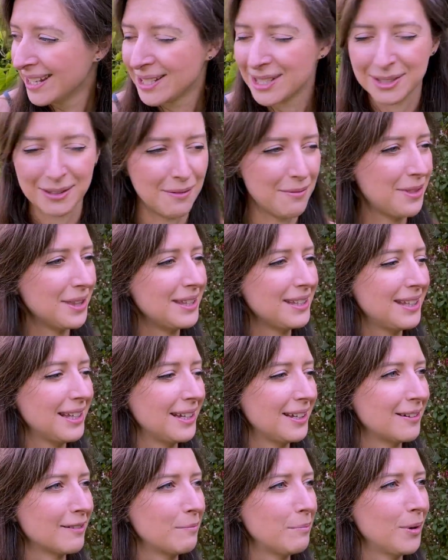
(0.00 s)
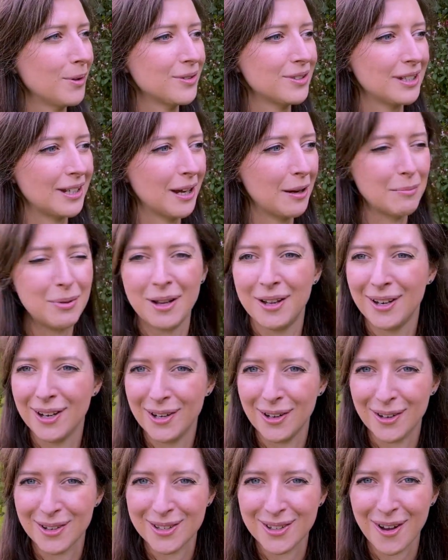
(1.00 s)
so I'm thinking of potting up
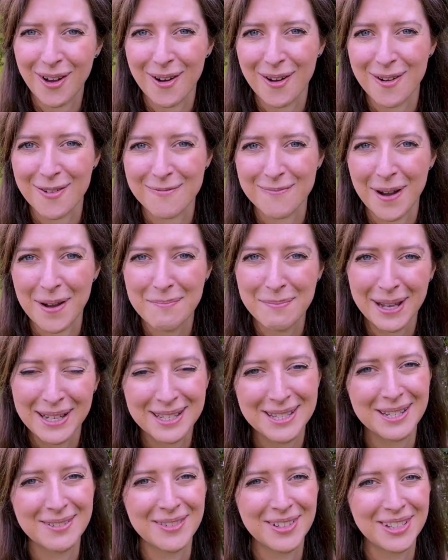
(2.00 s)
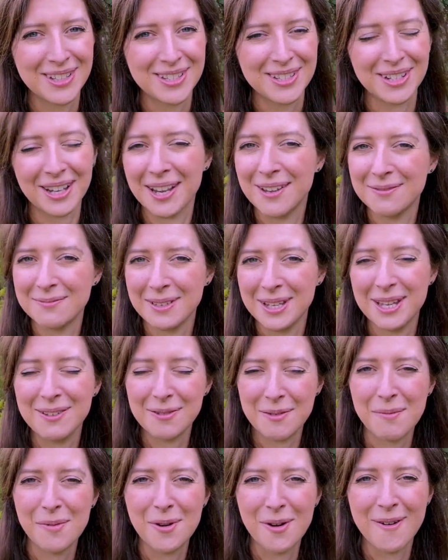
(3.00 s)
lots of my Penstemons to give me
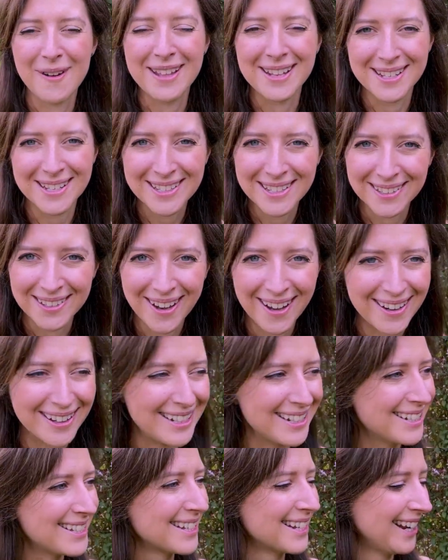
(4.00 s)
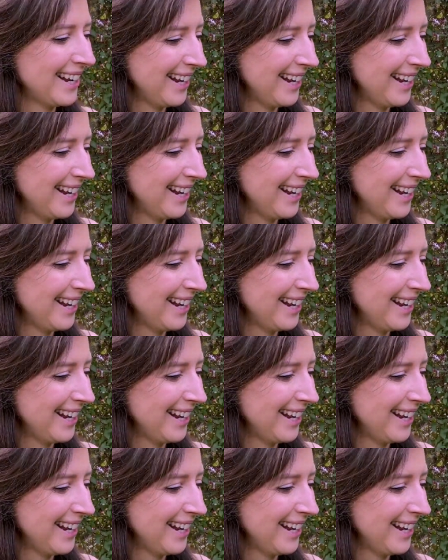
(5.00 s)
even more instant height.